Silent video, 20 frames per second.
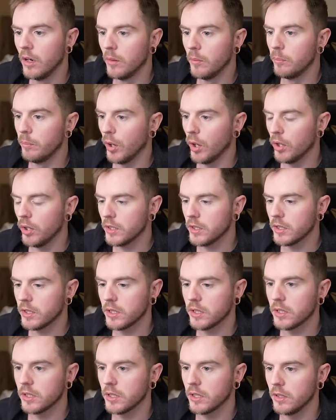
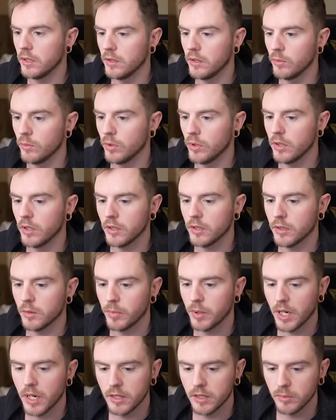But would not
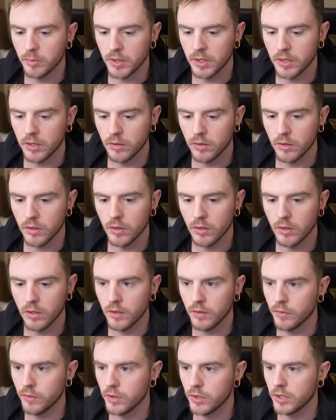surprise me
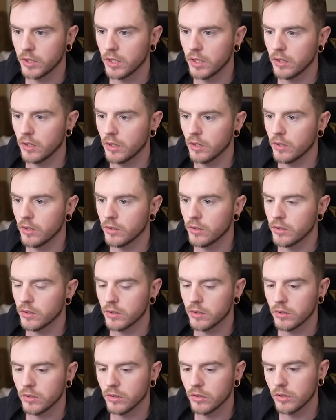if we see the
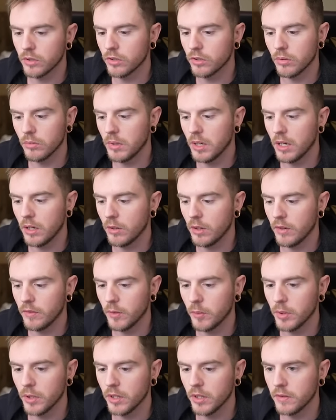nuts. Just somehow have a
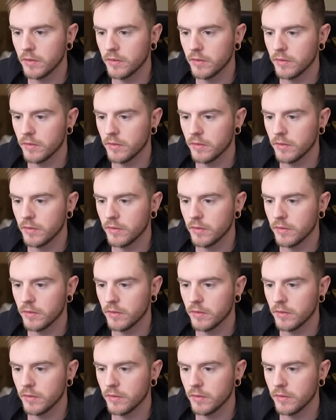bluff.